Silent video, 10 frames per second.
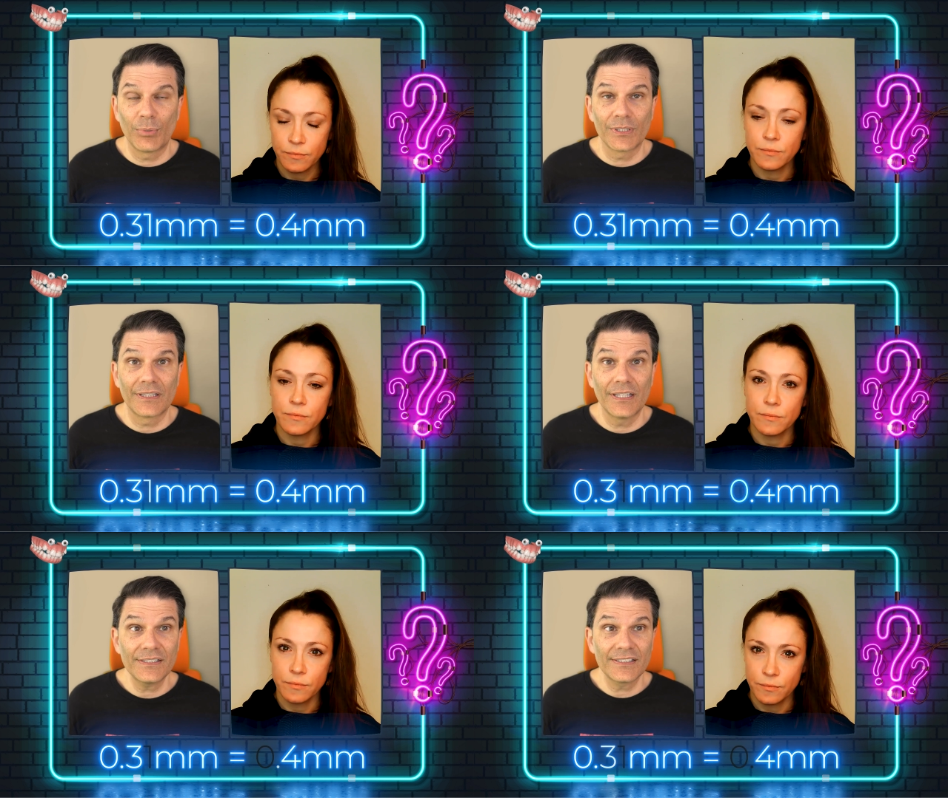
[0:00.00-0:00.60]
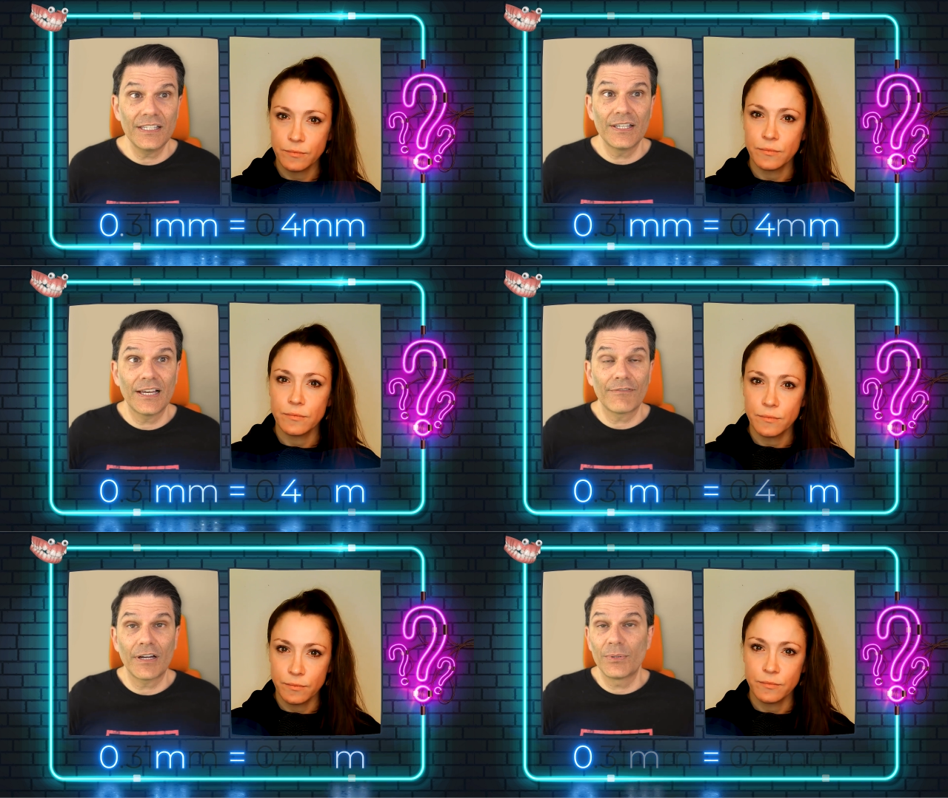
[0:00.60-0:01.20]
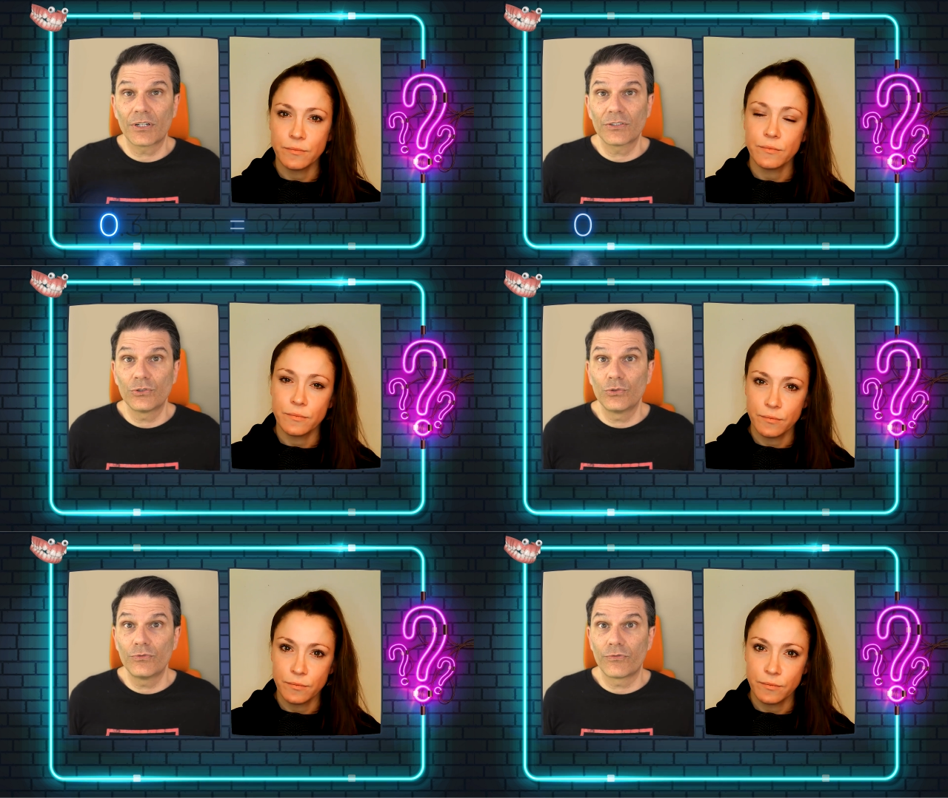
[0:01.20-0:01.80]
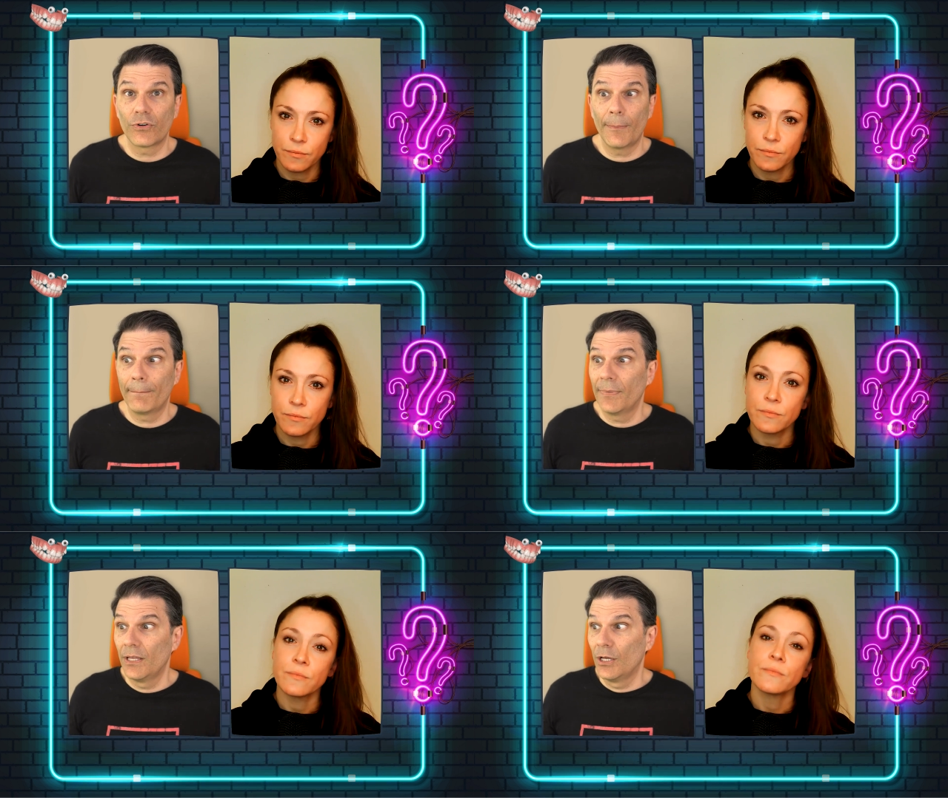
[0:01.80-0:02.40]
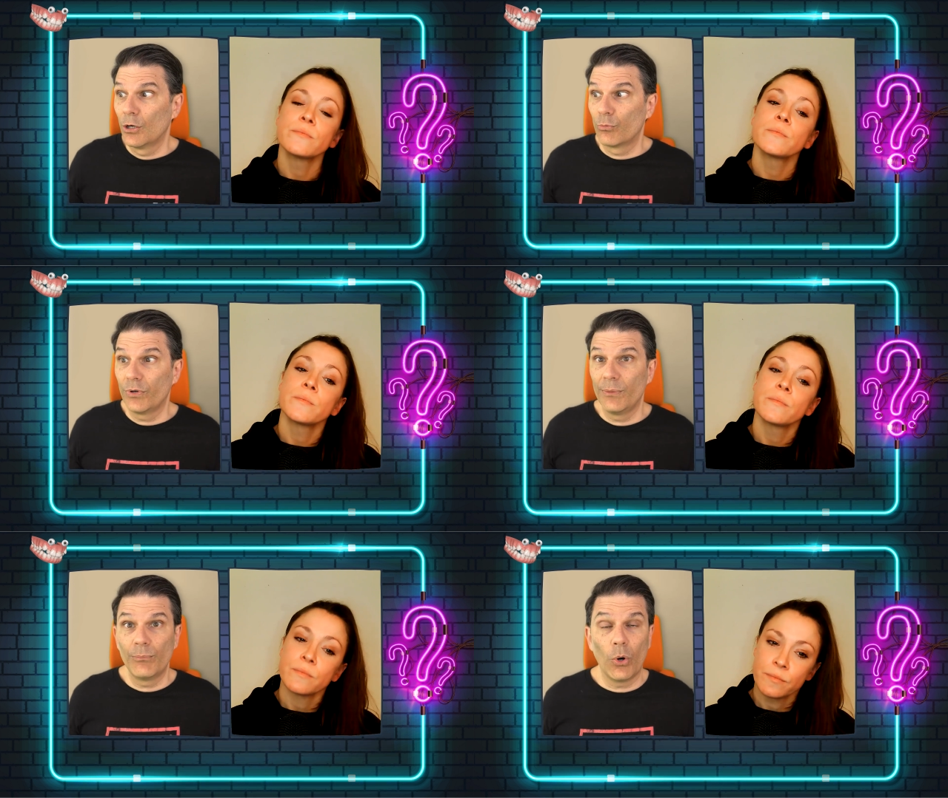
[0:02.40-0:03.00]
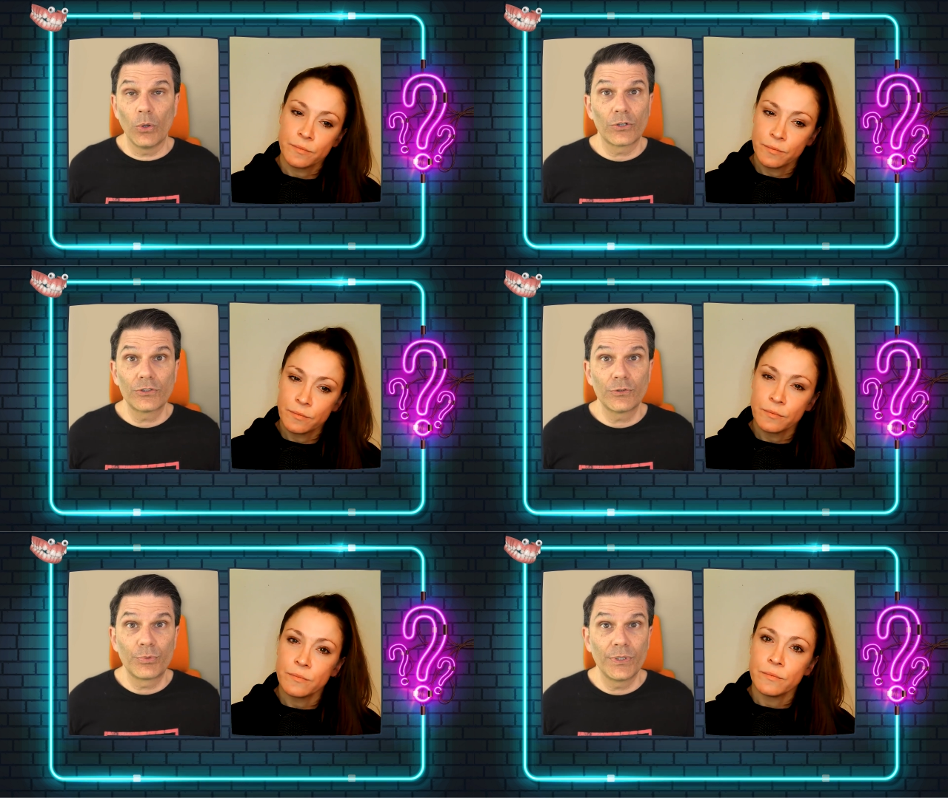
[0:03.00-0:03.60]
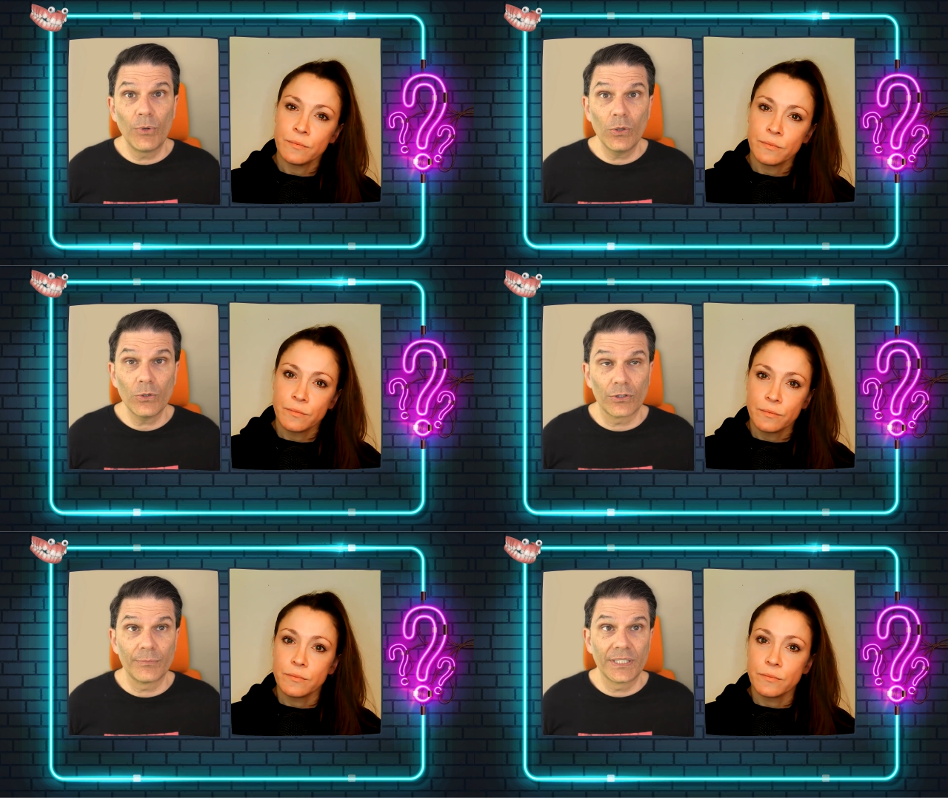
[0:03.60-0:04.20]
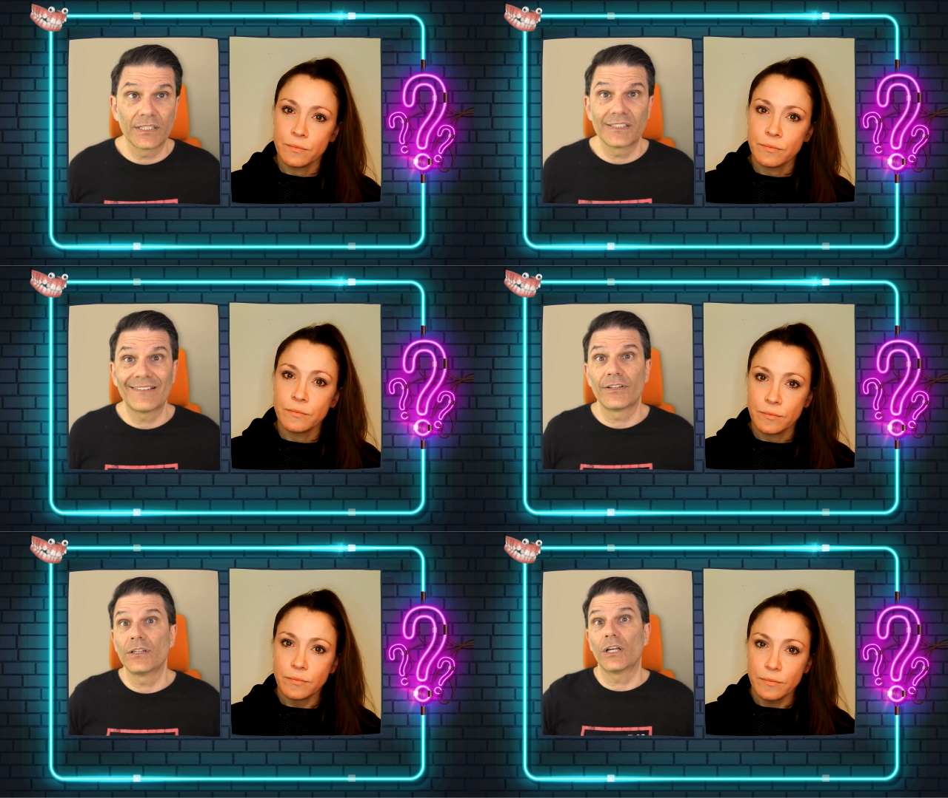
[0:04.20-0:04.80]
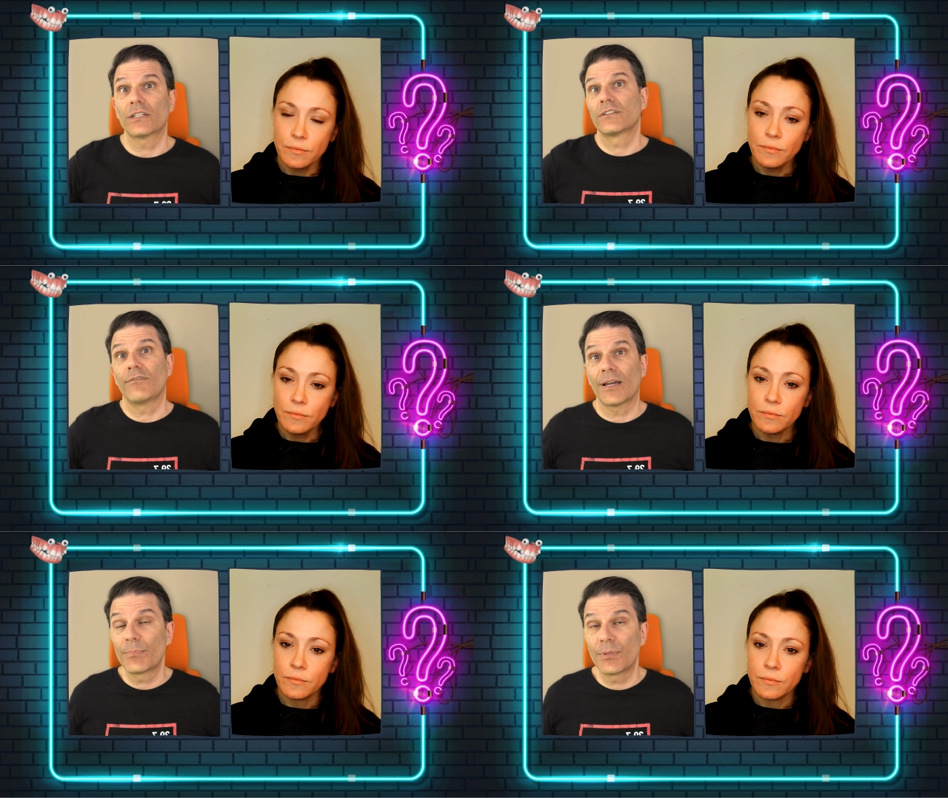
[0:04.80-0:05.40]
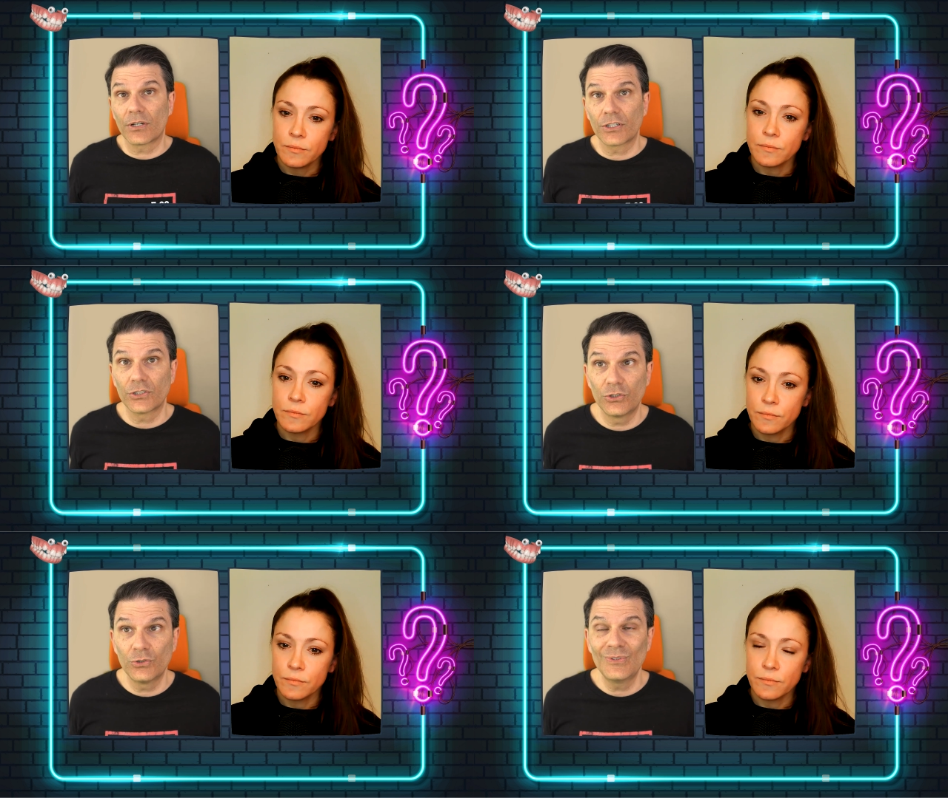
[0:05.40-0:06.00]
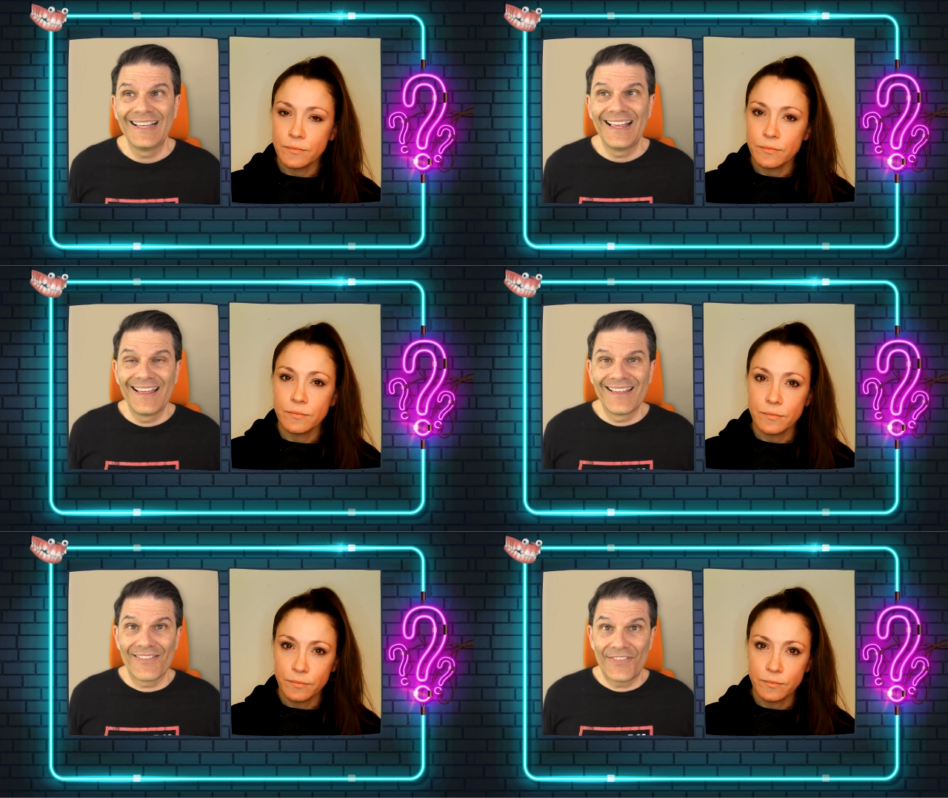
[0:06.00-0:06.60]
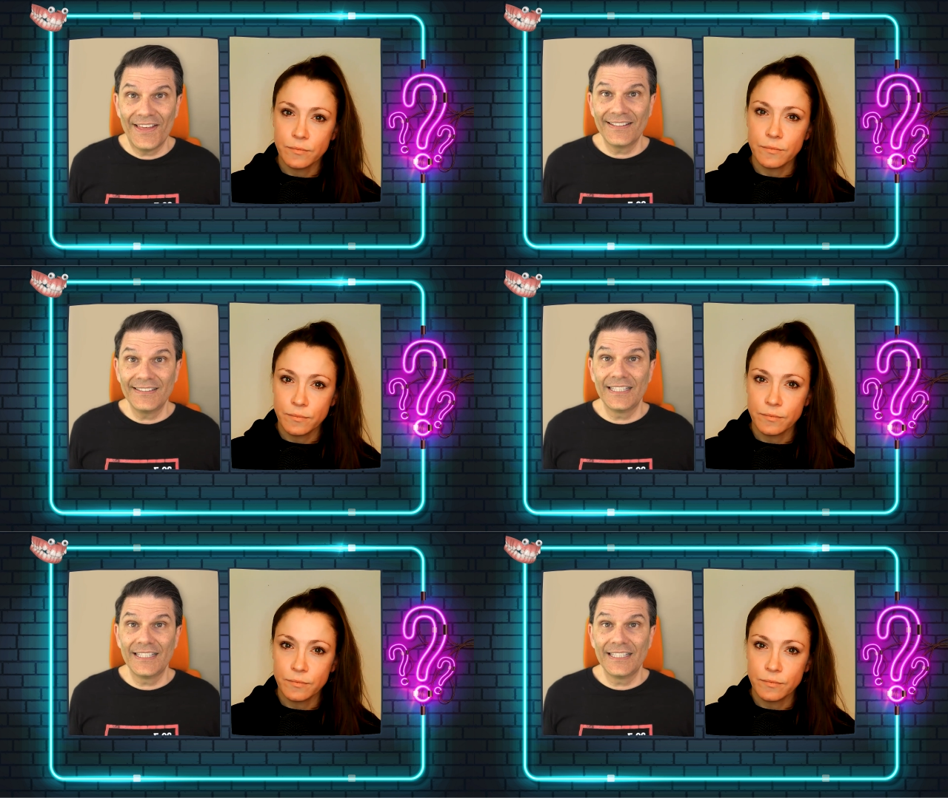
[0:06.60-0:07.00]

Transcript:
Speaker 1: But let's say you have IPR to do from premolar to premolar because you have a lot of IPR to do. Then